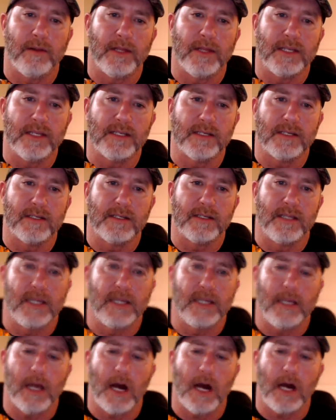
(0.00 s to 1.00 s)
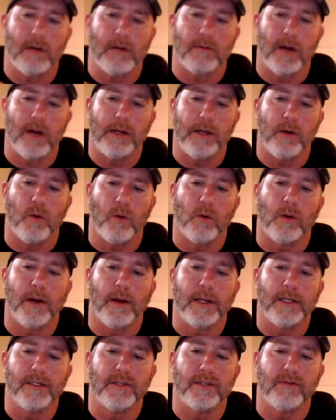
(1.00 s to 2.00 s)
this is the Hot Rod
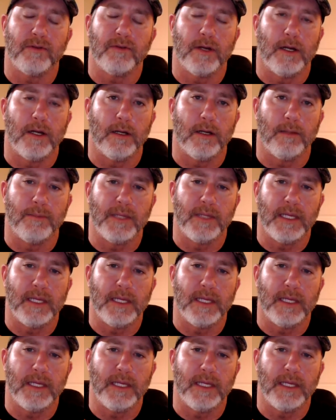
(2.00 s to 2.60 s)
Orange from